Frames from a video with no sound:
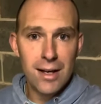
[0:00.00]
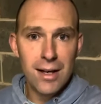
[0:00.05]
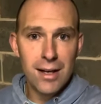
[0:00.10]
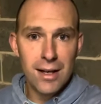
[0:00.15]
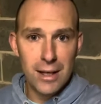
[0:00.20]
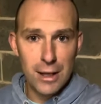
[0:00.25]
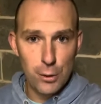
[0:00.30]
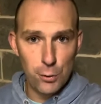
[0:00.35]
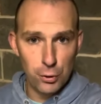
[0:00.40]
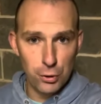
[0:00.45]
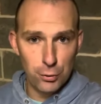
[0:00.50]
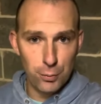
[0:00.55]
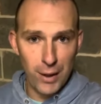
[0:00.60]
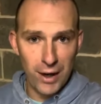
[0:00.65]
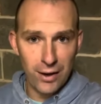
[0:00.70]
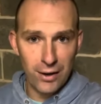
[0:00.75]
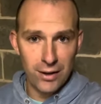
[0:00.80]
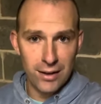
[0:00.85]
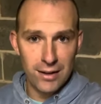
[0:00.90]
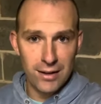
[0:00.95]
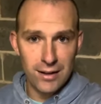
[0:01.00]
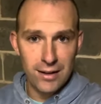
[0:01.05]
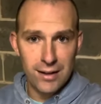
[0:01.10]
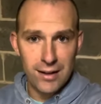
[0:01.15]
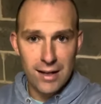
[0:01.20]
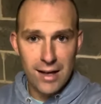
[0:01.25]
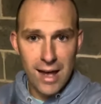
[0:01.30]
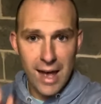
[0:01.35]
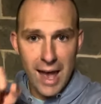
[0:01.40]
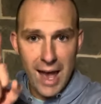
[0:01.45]
He was buried,
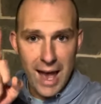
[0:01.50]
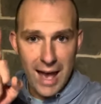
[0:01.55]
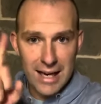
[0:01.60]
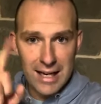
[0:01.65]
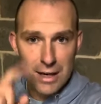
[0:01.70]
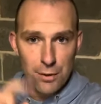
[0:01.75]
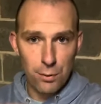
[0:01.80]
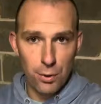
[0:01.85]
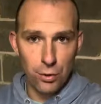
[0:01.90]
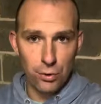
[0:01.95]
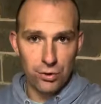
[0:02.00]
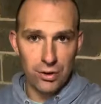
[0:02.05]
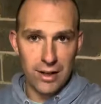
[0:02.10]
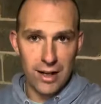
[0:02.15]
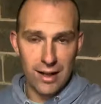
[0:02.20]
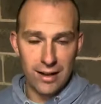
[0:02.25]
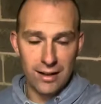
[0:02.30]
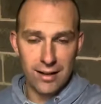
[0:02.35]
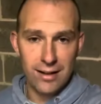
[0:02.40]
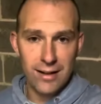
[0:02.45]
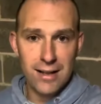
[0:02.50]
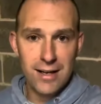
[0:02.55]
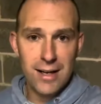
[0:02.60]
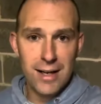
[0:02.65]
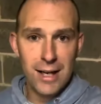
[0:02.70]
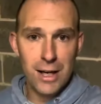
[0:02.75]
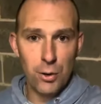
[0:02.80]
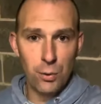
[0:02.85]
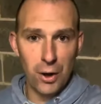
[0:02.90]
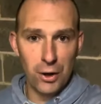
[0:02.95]
and he rose again.
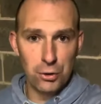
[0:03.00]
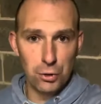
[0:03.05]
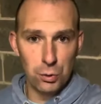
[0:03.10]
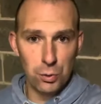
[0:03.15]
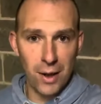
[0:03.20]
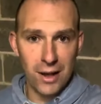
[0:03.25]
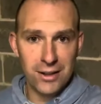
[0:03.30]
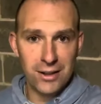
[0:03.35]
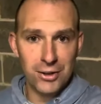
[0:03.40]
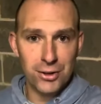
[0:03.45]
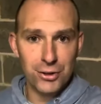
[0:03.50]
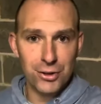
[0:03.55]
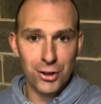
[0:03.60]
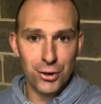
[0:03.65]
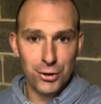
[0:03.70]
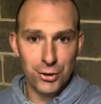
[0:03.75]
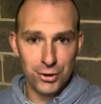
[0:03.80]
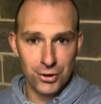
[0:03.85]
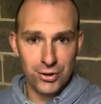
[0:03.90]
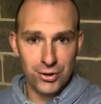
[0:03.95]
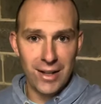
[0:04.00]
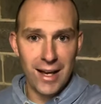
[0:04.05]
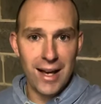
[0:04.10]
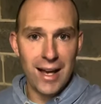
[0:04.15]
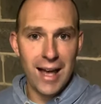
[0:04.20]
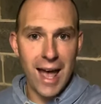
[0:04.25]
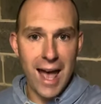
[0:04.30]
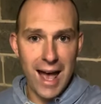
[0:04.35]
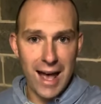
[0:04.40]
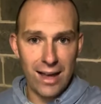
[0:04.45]
He resurrected on the third
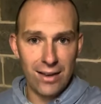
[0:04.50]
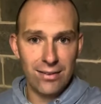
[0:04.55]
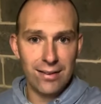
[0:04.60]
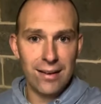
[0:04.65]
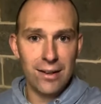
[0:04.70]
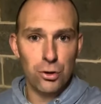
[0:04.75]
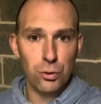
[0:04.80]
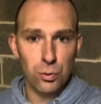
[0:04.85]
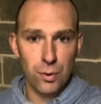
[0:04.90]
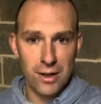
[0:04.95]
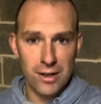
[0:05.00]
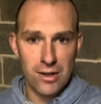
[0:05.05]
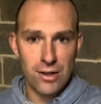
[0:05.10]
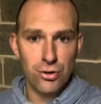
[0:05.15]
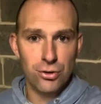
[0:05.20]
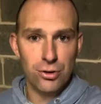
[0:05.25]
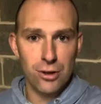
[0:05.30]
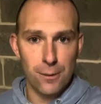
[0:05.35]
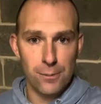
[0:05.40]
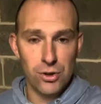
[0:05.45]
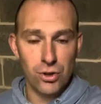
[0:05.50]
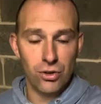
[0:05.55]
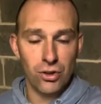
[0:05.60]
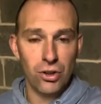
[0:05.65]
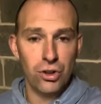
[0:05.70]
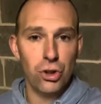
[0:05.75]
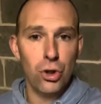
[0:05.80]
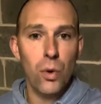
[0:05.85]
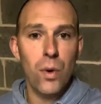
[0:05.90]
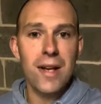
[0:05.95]
day, as it is written in the scriptures,
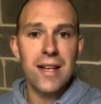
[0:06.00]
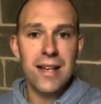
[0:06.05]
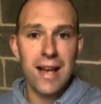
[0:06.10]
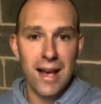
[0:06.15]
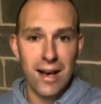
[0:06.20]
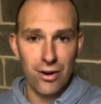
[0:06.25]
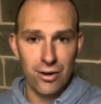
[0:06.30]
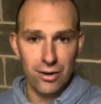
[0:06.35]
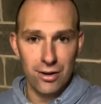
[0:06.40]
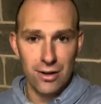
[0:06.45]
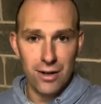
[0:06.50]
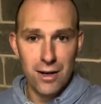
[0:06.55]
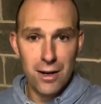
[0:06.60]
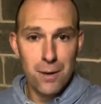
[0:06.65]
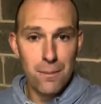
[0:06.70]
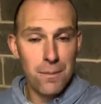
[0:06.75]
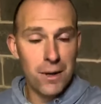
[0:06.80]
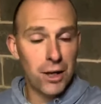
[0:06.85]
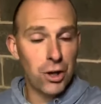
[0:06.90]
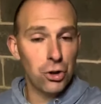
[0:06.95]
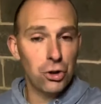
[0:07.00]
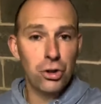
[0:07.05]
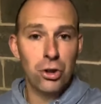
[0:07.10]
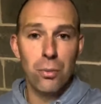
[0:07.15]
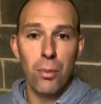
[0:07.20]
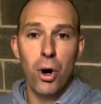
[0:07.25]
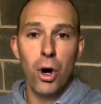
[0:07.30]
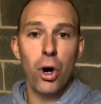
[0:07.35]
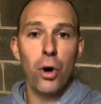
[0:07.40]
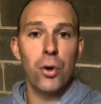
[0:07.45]
and do it now, because
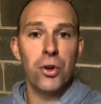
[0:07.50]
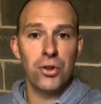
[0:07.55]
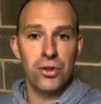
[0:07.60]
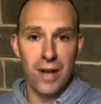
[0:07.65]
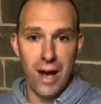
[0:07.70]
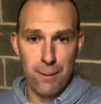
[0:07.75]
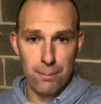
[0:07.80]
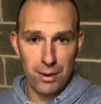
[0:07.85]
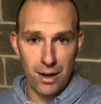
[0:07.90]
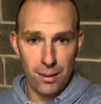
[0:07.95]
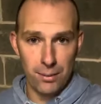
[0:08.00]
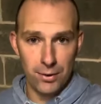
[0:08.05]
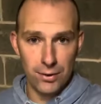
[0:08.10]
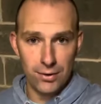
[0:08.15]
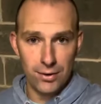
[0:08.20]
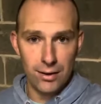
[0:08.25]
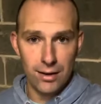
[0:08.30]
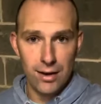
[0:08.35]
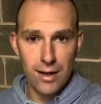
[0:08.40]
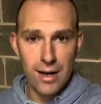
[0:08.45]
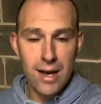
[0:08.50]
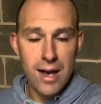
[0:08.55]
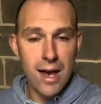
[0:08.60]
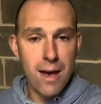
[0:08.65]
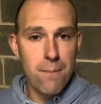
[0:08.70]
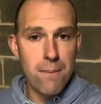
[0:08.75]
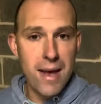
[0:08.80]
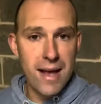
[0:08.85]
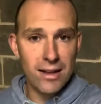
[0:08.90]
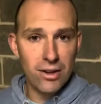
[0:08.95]
tomorrow is not promised.
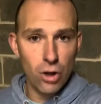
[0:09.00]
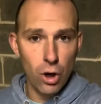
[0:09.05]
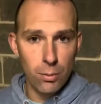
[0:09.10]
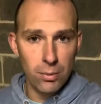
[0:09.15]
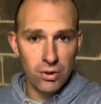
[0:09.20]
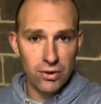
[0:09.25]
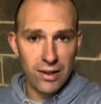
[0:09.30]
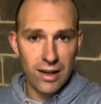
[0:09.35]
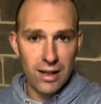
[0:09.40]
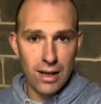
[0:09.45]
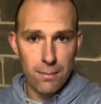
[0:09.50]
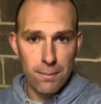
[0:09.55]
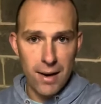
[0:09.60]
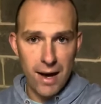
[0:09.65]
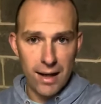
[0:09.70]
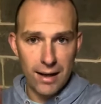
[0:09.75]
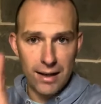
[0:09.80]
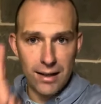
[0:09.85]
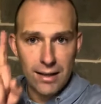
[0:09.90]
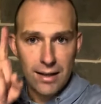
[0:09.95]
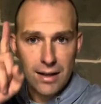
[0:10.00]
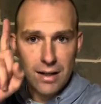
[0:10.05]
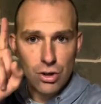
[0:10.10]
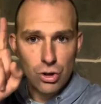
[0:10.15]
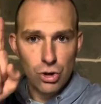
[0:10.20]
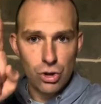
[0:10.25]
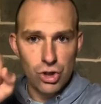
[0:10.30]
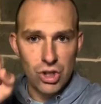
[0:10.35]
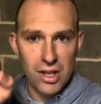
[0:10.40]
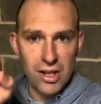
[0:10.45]
And make no mistake about it,
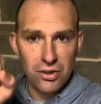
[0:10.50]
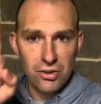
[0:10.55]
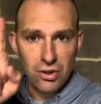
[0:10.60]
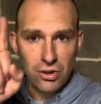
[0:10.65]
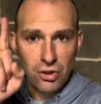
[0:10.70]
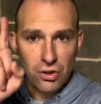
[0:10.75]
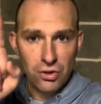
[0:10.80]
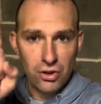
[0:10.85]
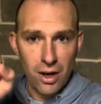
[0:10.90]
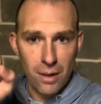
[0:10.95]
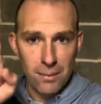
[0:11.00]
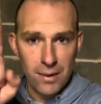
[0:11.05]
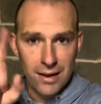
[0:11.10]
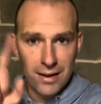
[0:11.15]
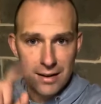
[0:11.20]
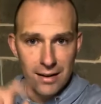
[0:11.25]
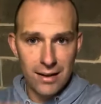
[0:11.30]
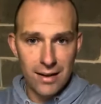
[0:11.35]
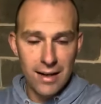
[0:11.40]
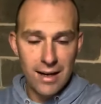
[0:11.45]
Jesus is coming,